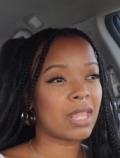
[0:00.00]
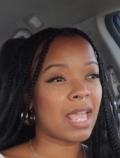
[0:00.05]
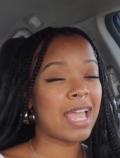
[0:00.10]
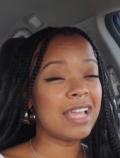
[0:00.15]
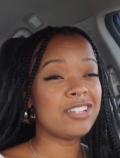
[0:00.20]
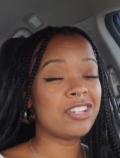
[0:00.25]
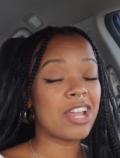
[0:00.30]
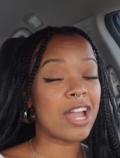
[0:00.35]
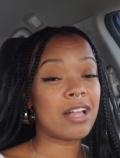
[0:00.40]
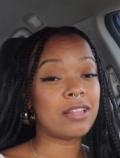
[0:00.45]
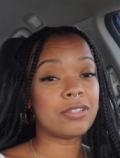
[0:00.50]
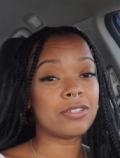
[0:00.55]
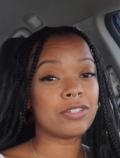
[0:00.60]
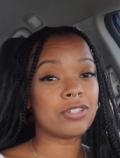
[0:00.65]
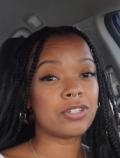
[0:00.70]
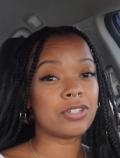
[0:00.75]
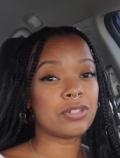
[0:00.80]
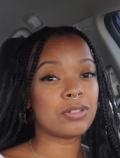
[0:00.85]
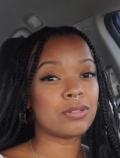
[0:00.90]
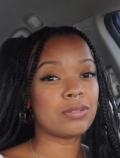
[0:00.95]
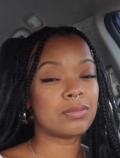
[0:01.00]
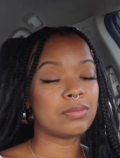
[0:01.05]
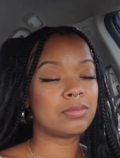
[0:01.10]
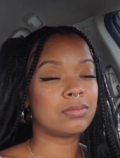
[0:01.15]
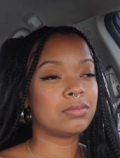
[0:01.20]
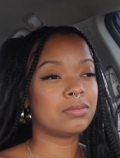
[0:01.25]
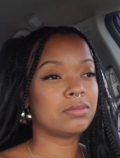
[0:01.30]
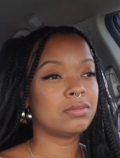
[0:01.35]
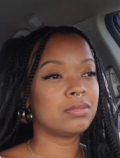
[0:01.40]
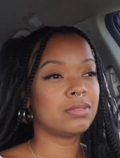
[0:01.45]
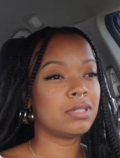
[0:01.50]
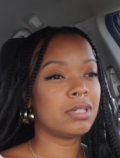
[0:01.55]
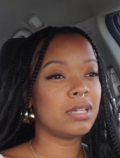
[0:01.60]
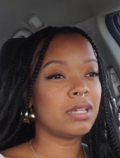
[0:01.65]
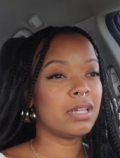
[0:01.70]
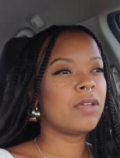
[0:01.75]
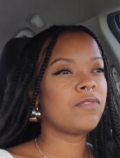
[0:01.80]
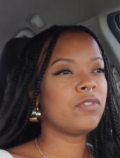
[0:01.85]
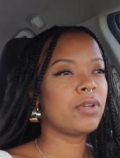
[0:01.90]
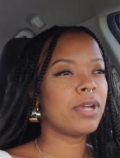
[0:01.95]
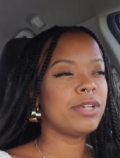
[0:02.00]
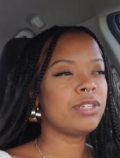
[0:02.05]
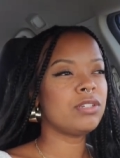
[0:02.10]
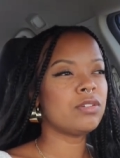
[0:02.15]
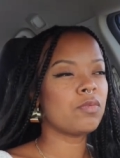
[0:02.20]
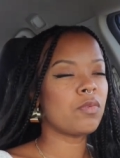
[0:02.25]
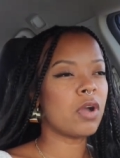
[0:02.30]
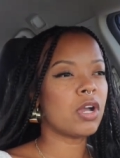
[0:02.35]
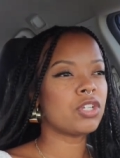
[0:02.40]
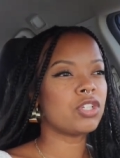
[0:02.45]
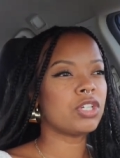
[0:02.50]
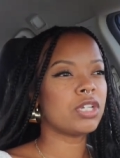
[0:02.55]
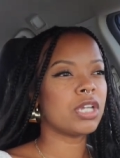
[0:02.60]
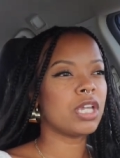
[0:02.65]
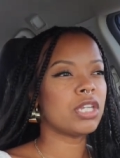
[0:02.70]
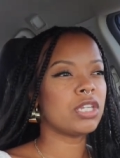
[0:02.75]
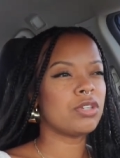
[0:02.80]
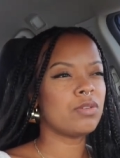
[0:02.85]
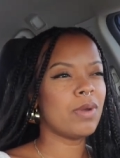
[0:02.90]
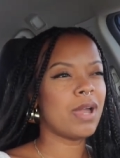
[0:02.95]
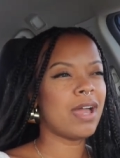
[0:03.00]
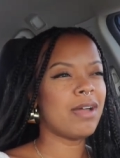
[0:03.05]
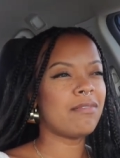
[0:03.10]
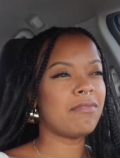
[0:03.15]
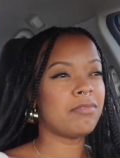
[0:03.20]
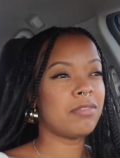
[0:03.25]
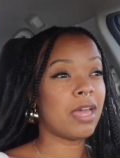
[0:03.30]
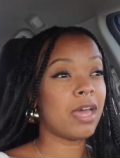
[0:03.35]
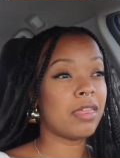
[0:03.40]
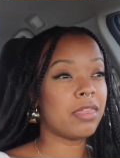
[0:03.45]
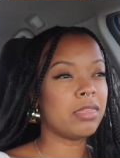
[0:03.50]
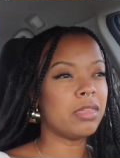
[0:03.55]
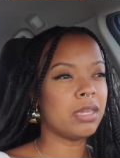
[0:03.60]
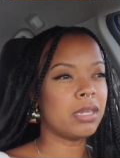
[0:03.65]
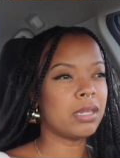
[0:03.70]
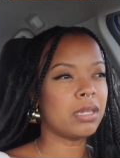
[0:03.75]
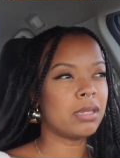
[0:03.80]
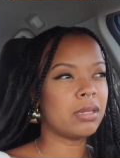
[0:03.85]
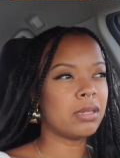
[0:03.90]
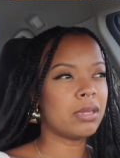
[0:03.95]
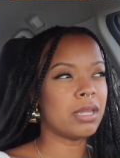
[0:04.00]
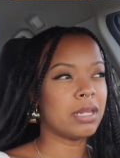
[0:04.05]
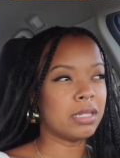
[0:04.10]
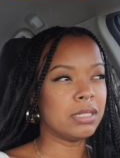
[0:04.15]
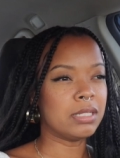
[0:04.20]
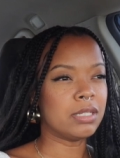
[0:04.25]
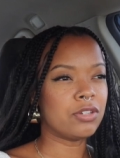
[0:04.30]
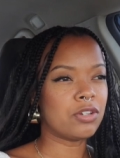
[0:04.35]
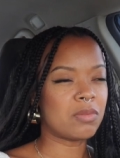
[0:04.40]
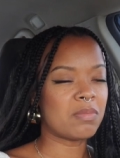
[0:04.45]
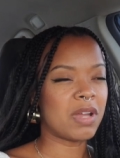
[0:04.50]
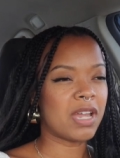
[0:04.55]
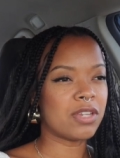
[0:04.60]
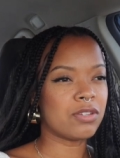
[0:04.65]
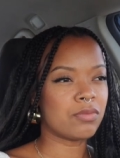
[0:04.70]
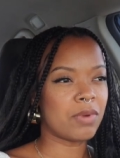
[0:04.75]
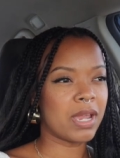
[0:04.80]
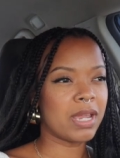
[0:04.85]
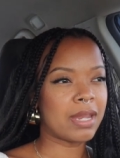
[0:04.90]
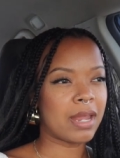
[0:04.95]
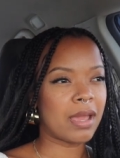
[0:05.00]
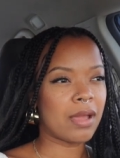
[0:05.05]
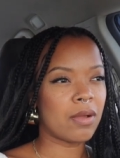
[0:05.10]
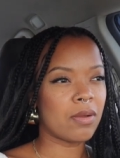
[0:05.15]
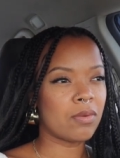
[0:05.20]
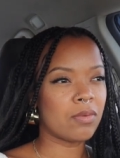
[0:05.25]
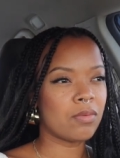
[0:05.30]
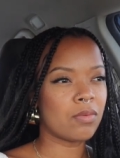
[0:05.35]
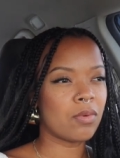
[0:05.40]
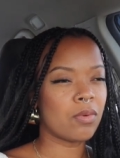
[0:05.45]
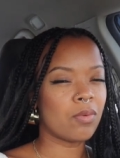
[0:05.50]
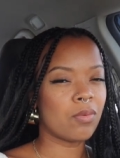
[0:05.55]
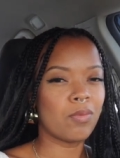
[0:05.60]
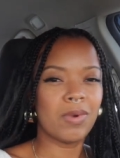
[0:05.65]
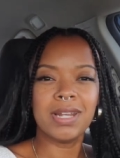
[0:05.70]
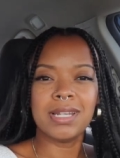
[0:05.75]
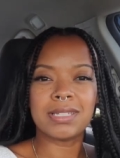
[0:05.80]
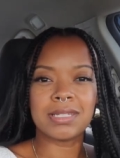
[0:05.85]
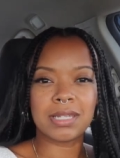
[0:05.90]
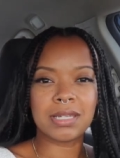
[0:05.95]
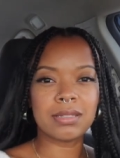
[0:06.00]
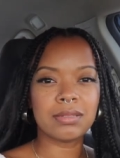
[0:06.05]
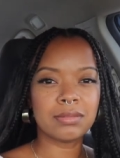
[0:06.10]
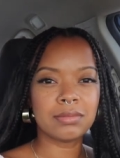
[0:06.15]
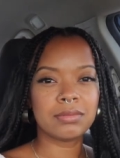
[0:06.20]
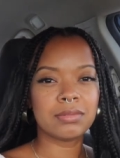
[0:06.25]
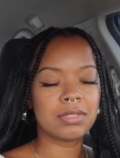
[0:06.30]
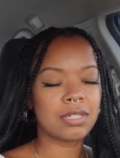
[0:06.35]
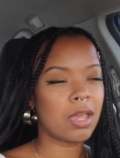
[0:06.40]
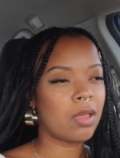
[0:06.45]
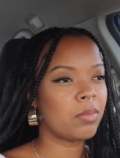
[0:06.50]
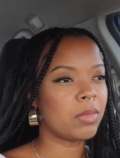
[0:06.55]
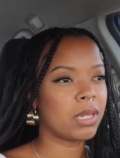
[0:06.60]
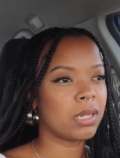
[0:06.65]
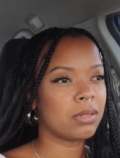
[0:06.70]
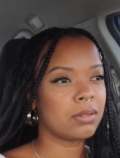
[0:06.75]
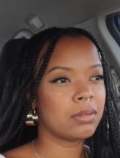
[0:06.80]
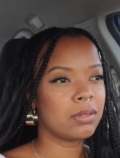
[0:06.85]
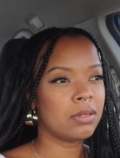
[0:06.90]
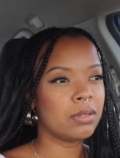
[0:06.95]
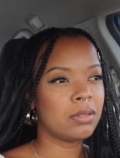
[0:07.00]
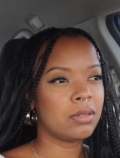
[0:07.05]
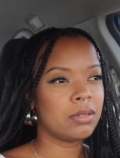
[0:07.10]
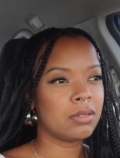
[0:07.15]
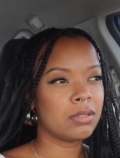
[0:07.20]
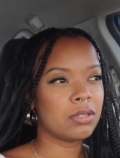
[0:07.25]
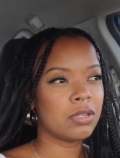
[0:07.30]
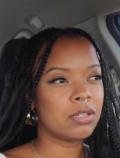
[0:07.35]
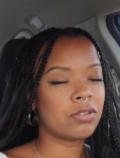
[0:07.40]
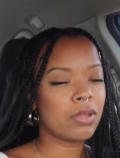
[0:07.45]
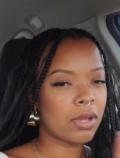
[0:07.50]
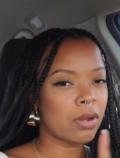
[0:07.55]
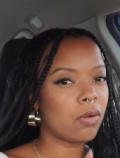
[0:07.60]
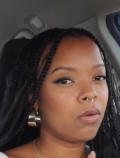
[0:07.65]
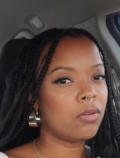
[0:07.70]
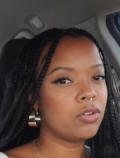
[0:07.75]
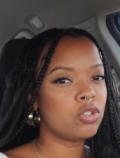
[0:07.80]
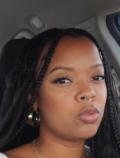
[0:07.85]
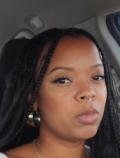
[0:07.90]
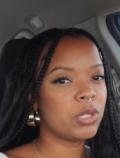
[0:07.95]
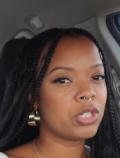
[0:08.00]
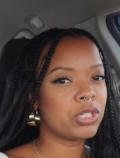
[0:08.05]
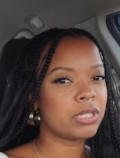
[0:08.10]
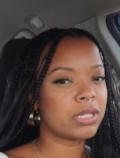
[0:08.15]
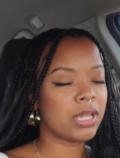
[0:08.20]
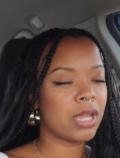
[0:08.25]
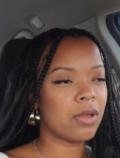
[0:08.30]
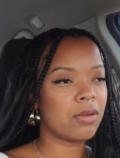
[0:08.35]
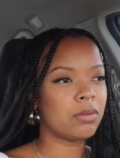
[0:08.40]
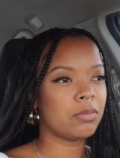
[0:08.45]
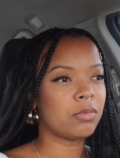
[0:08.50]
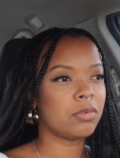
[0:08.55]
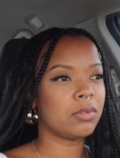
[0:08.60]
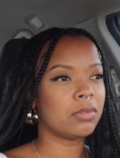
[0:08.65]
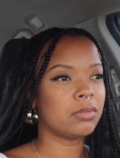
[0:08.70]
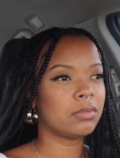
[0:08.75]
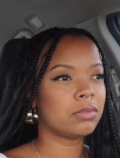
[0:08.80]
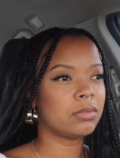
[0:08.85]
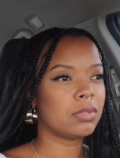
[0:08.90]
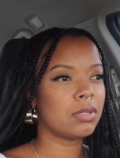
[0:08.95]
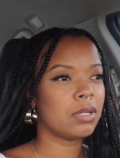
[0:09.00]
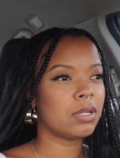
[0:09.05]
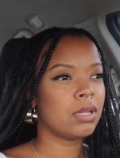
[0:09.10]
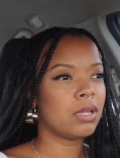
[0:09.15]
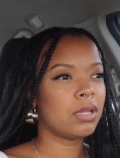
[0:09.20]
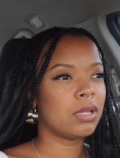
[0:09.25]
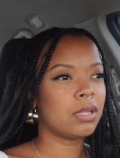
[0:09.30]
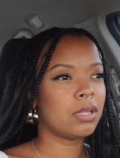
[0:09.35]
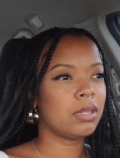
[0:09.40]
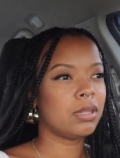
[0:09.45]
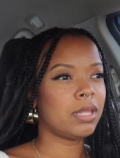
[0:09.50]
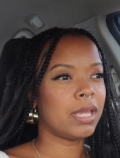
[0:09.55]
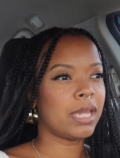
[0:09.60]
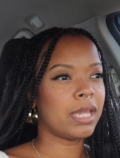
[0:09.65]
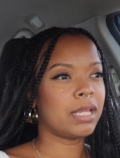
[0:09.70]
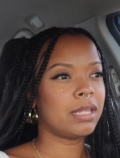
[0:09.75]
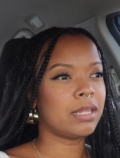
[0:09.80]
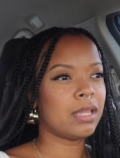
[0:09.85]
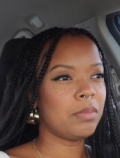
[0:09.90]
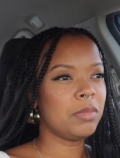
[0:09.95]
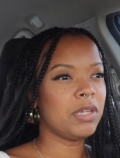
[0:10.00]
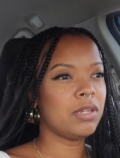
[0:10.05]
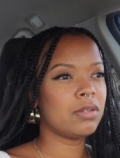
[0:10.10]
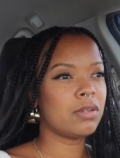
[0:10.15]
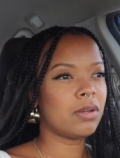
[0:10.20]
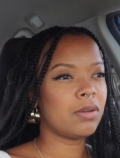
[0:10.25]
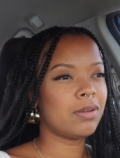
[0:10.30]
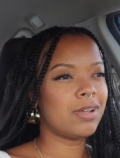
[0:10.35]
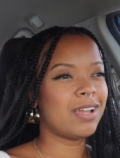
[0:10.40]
I challenge you. If you guys are watching and you have that thing and it's in your mind right now, what is it? Tell me. So I can hold you bitches accountable. Like, let me know.